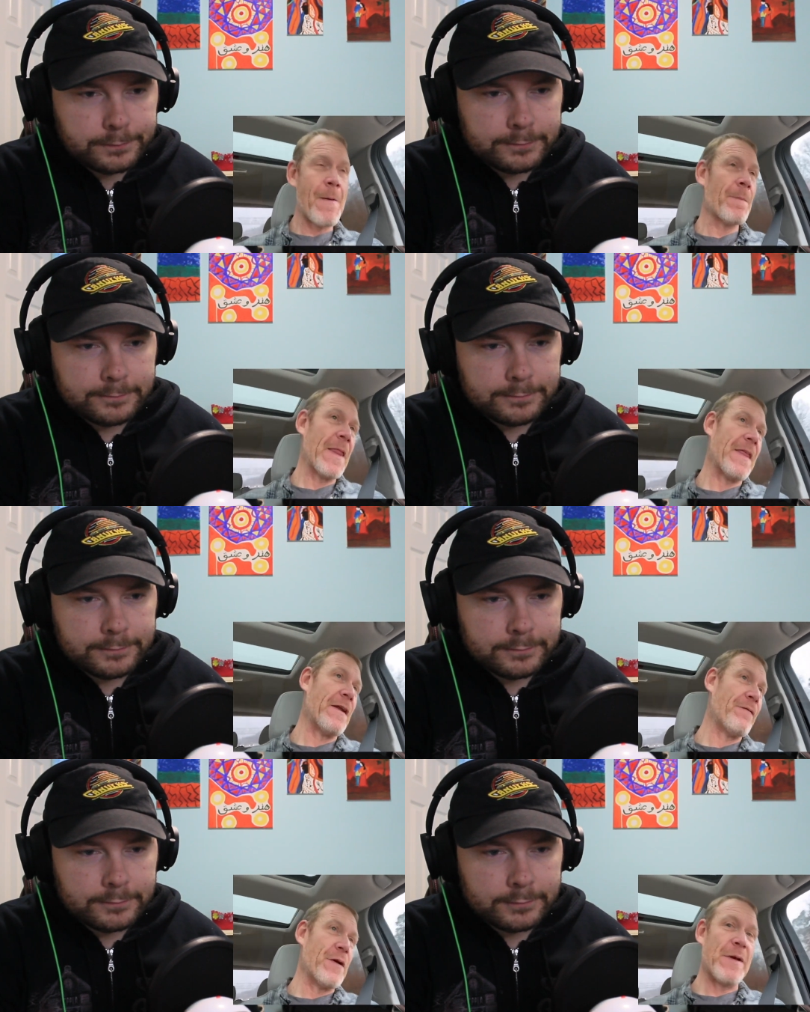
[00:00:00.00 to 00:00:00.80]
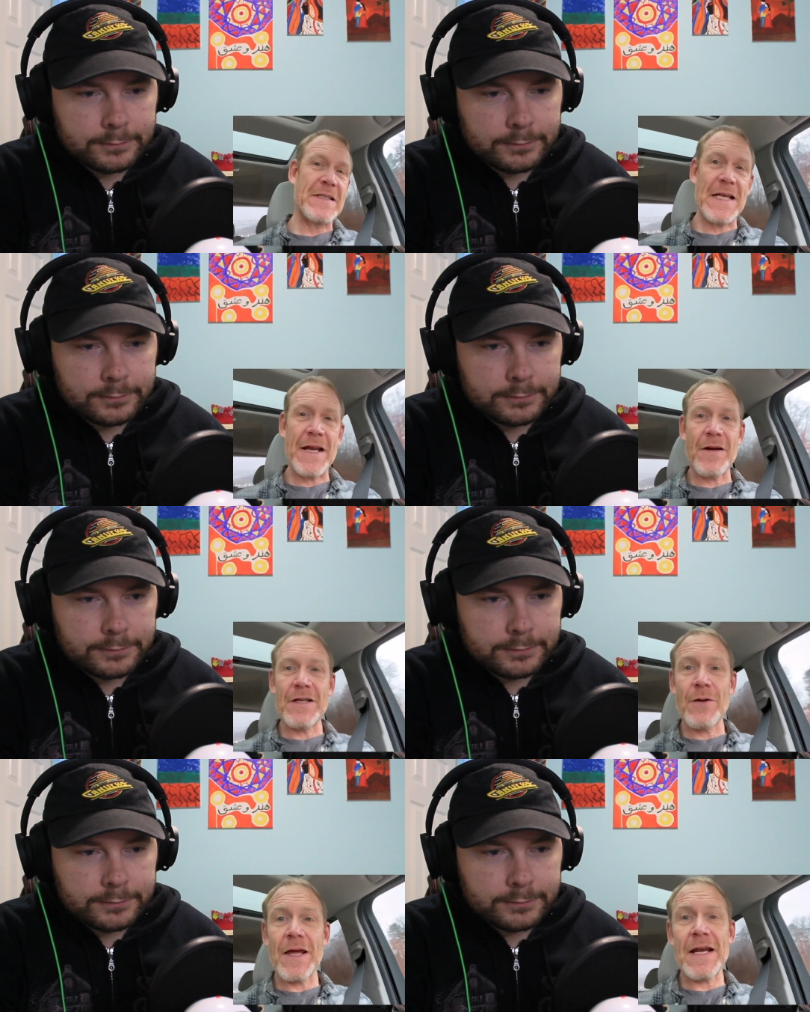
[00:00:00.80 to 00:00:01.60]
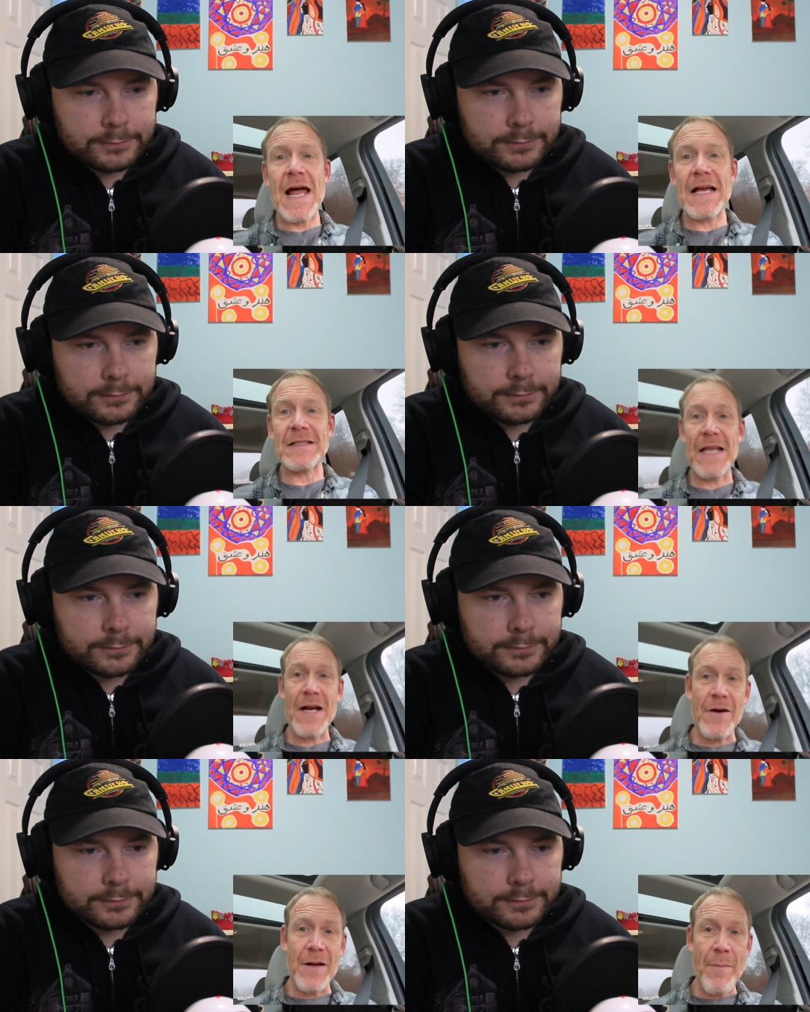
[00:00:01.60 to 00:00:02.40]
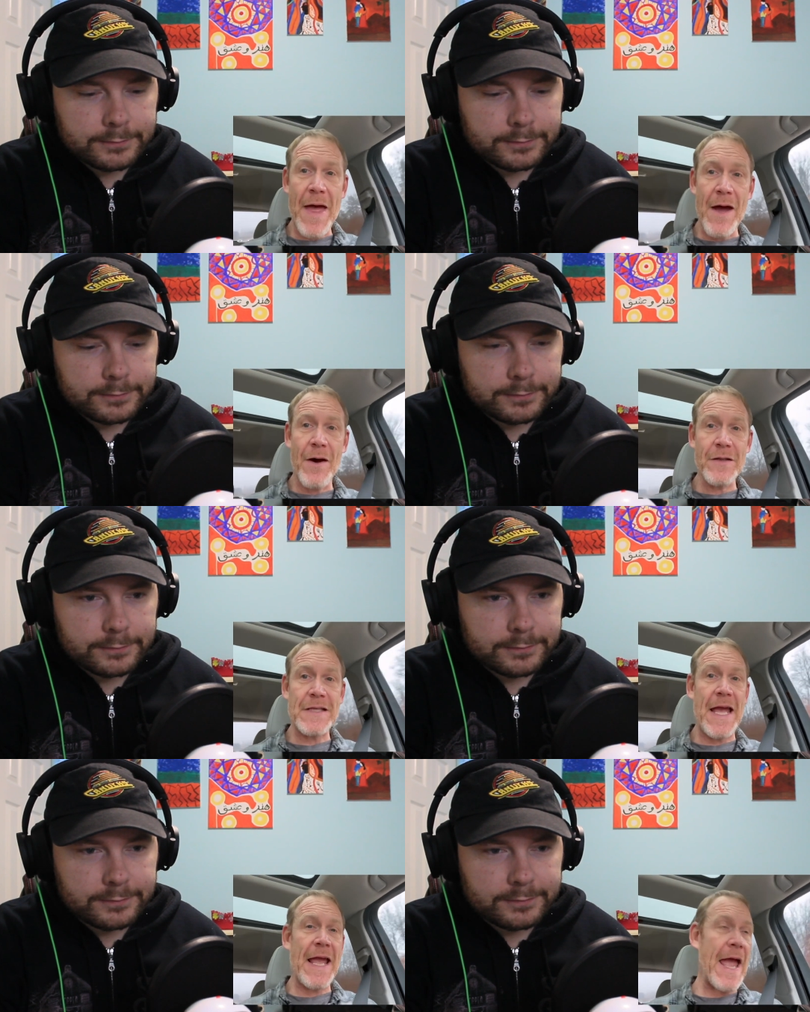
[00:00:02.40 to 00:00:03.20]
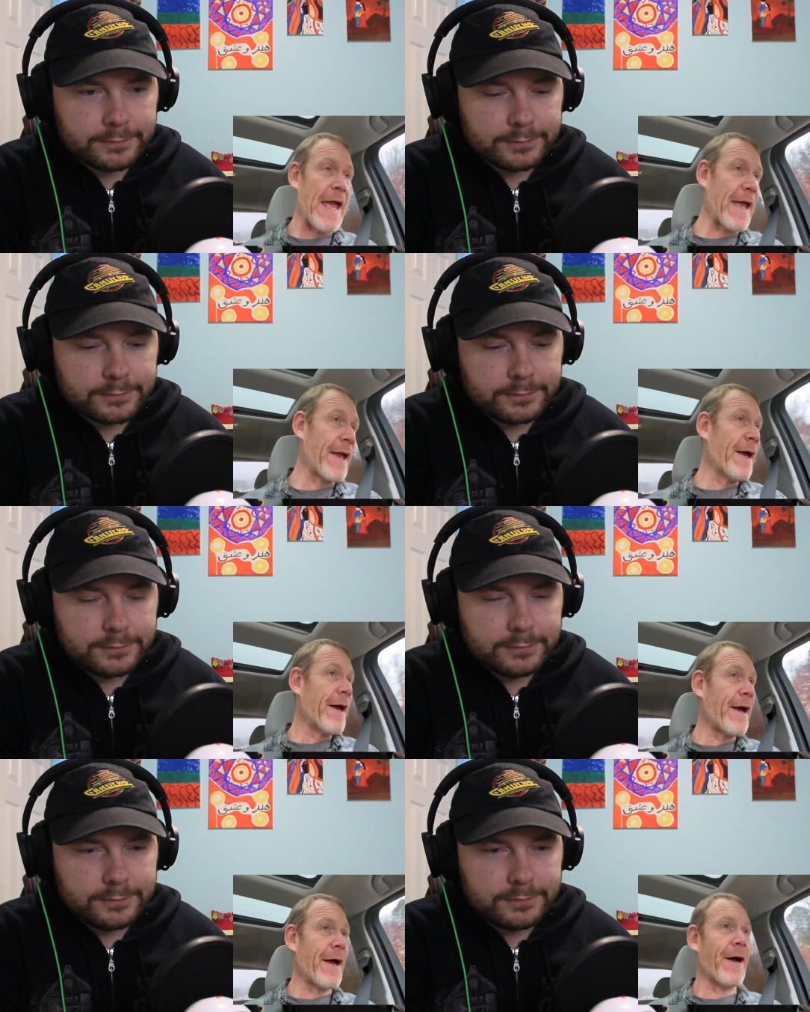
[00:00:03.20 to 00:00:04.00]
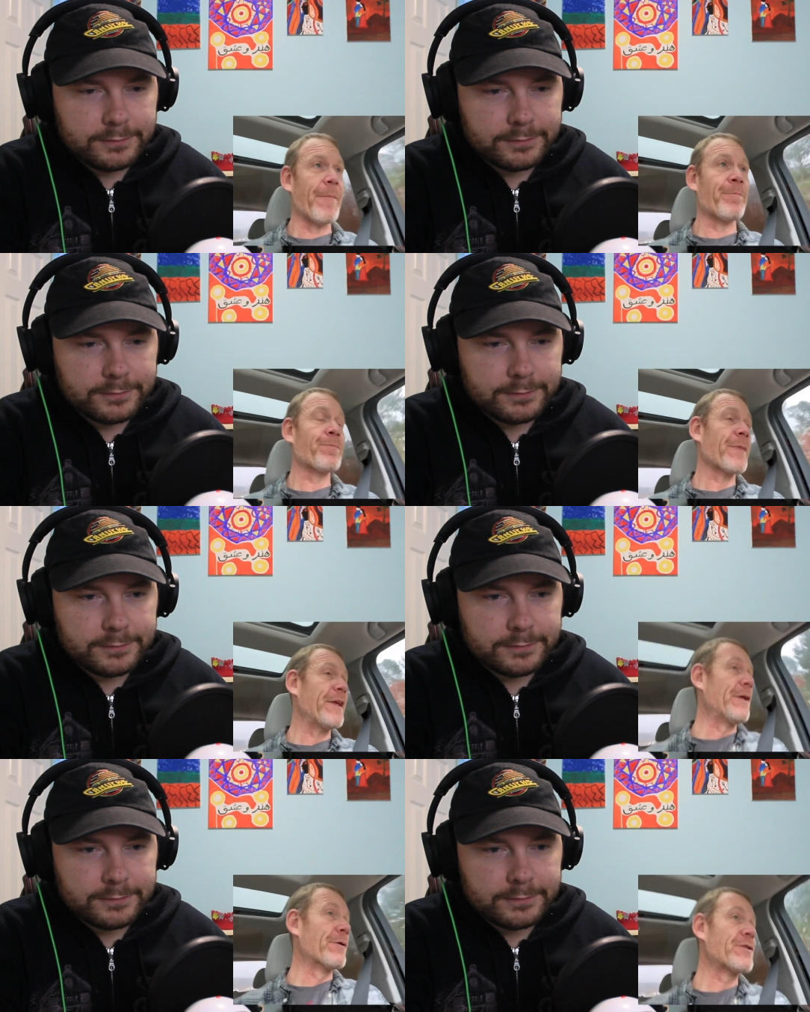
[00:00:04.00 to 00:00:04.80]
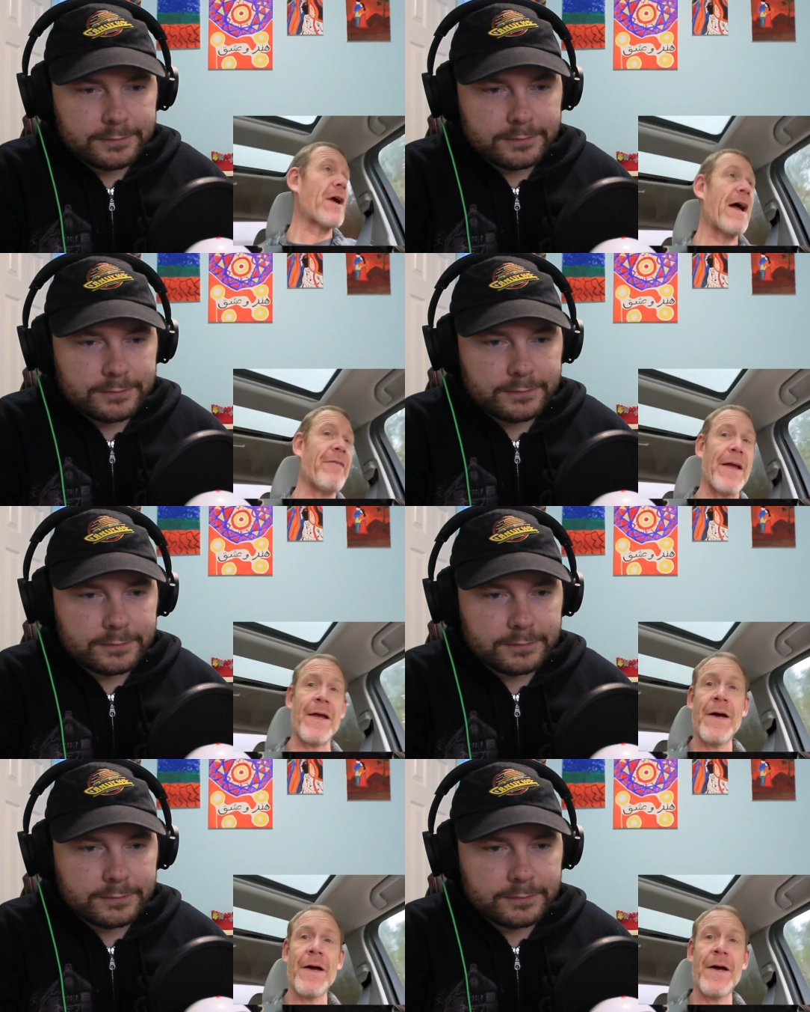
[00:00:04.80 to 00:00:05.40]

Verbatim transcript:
Speaker 1: And then a few weeks later, you'll get a nice letter in the mail saying, "Hey, um, you were driving